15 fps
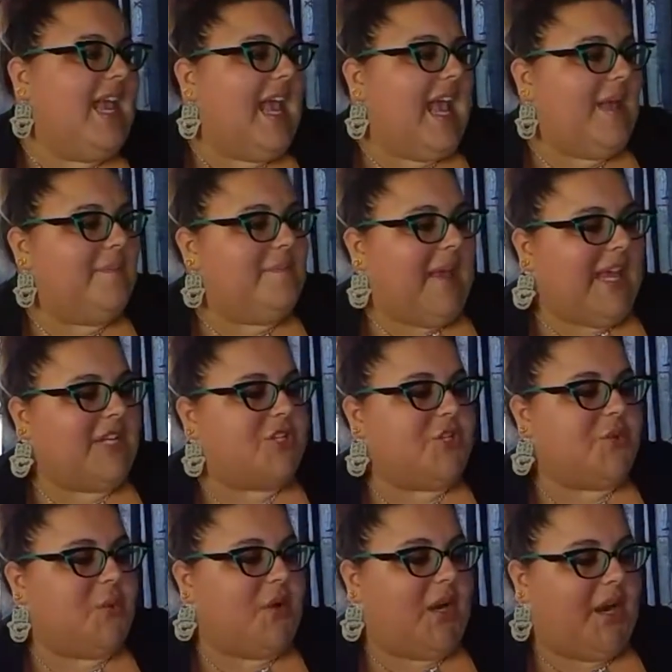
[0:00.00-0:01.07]
And make
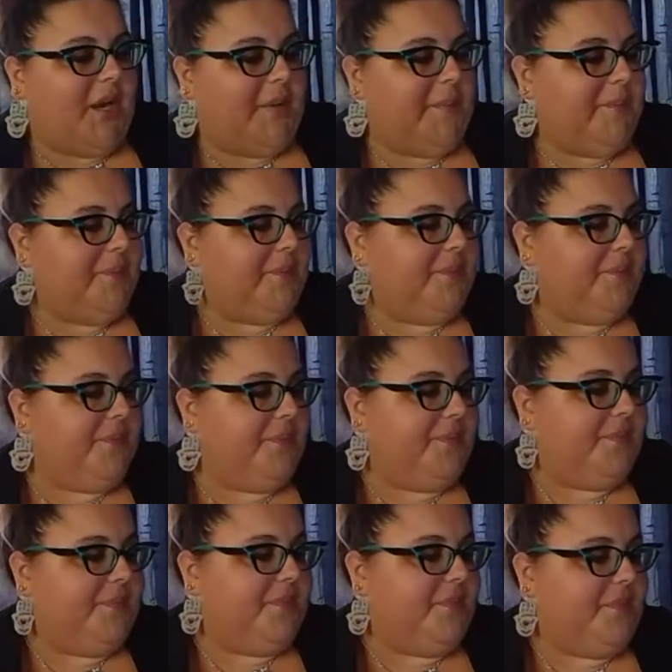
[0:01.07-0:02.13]
sure,
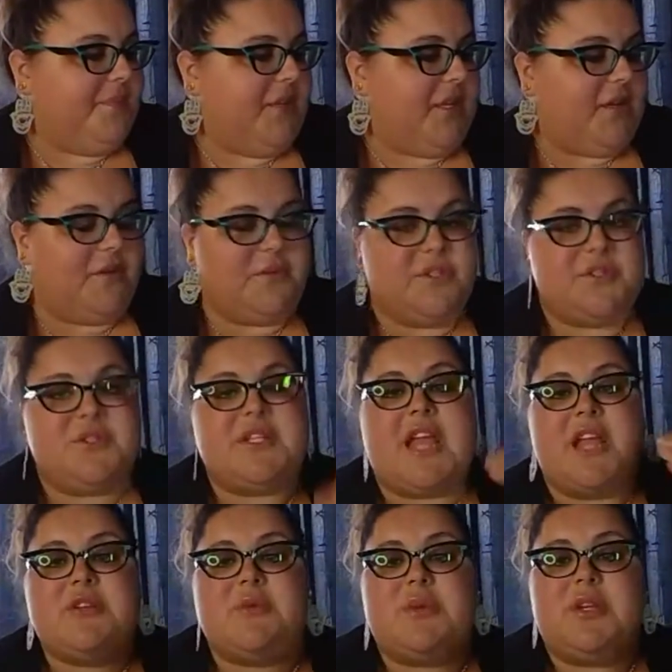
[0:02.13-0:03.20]
you know, you
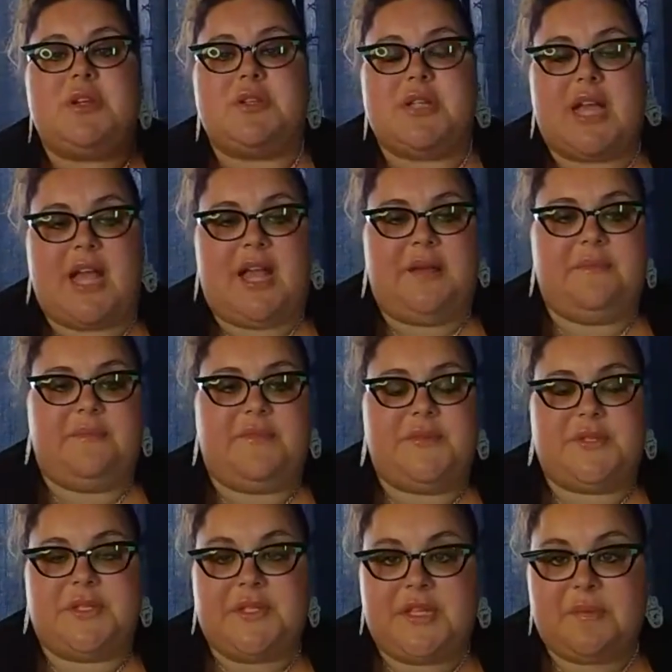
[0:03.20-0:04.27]
schedule your time for
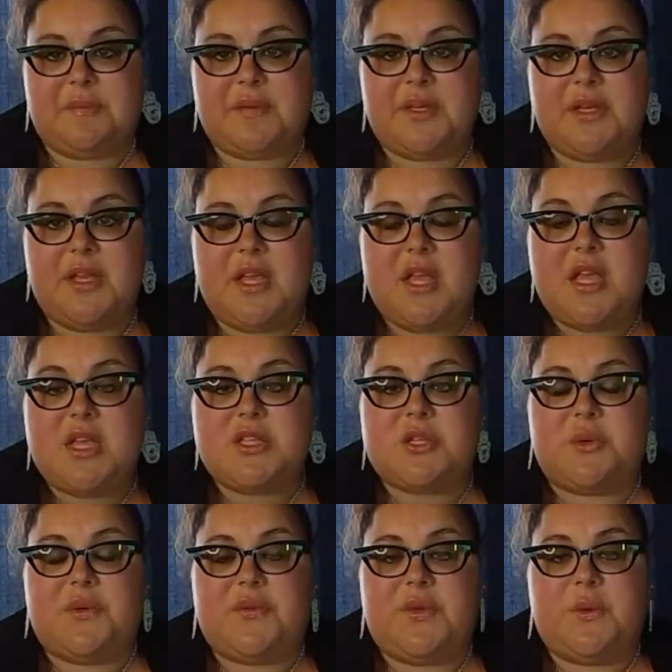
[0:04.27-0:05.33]
sleep.
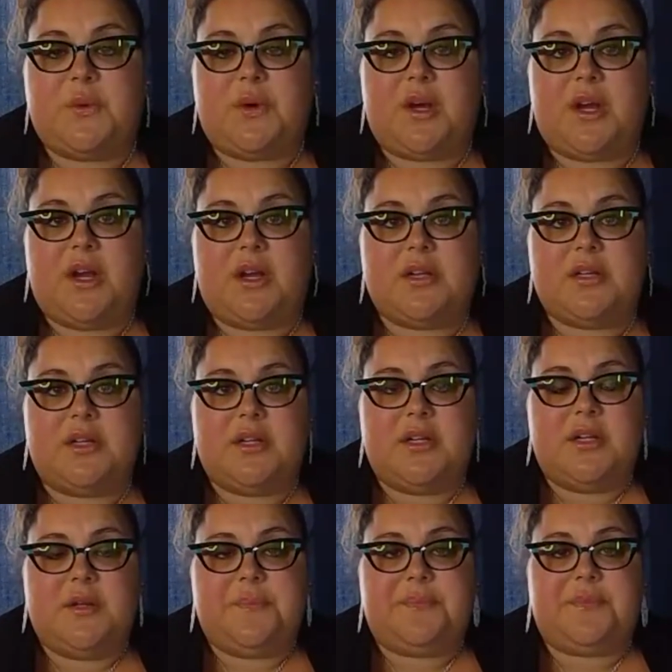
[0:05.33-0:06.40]
So
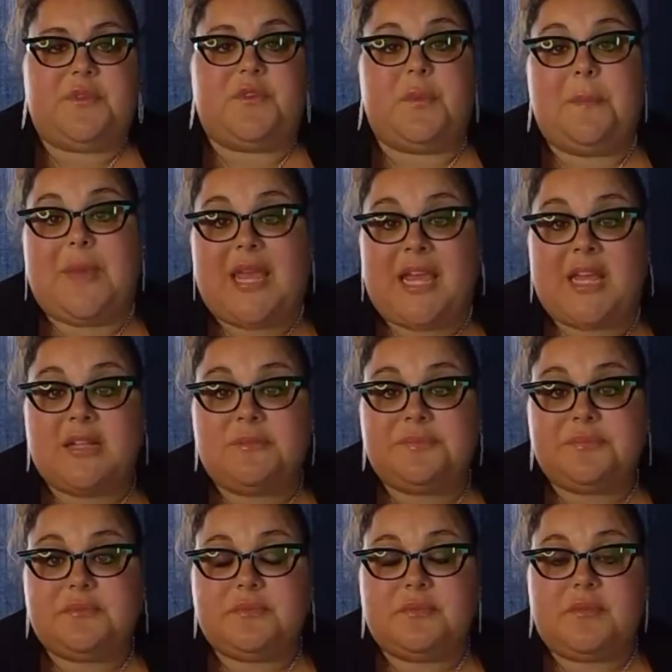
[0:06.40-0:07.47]
for me,
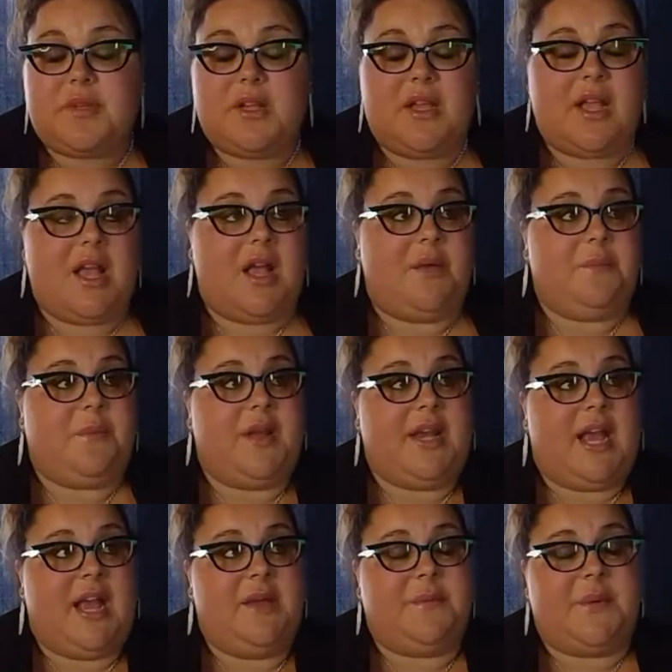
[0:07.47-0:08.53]
when
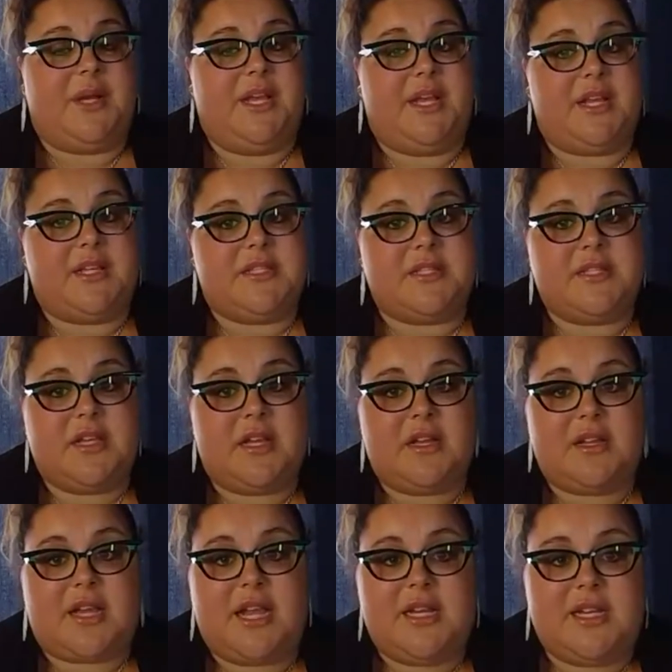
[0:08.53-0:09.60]
I was
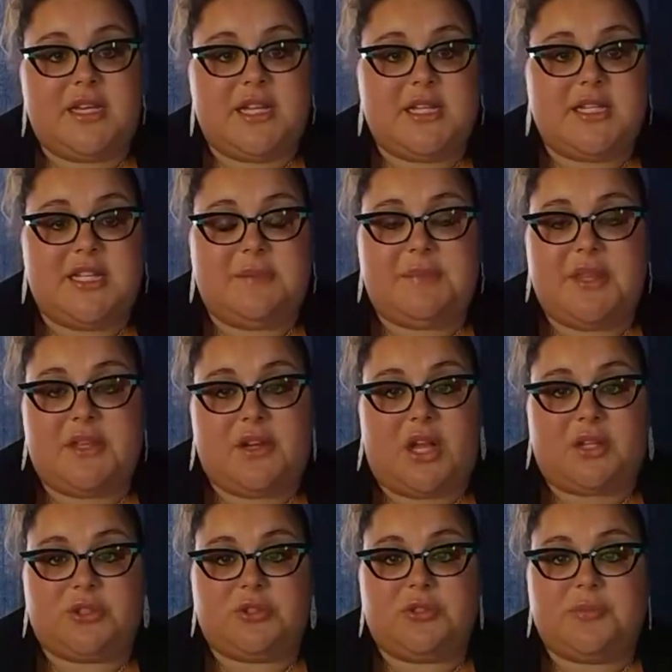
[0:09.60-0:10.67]
kind of knee-deep in the
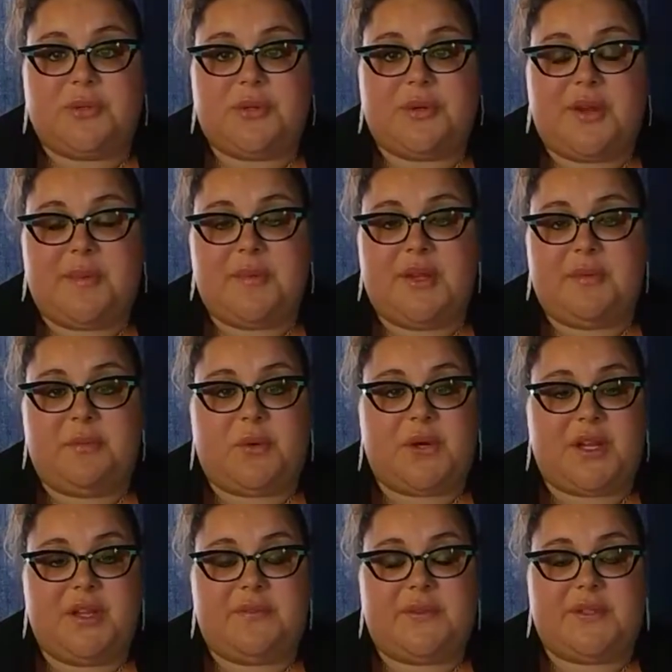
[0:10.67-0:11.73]
doctoral program and
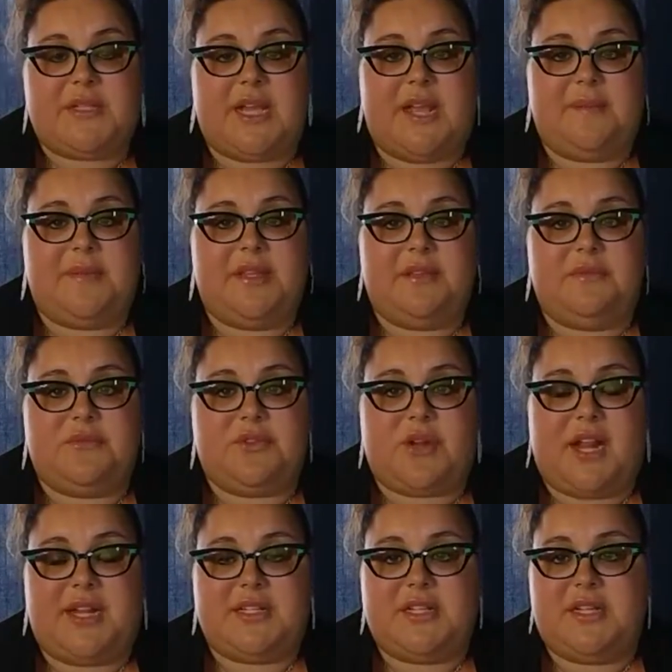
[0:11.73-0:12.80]
working full-time and
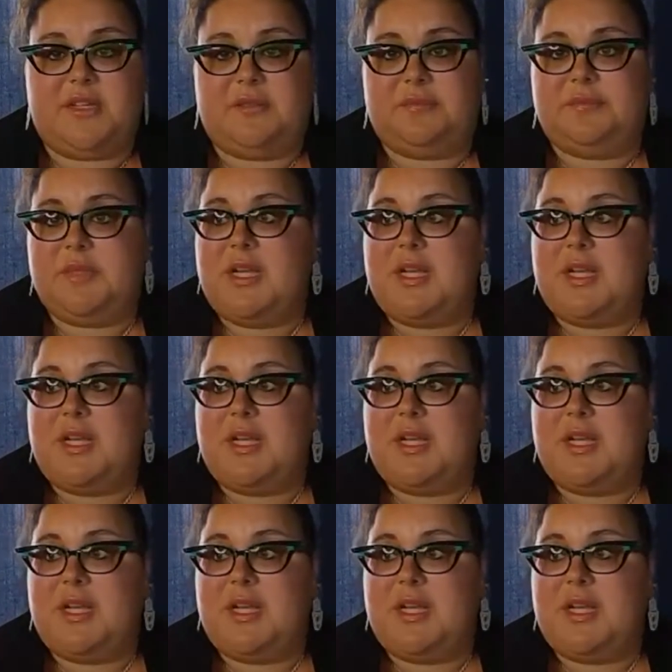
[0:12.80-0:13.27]
trying to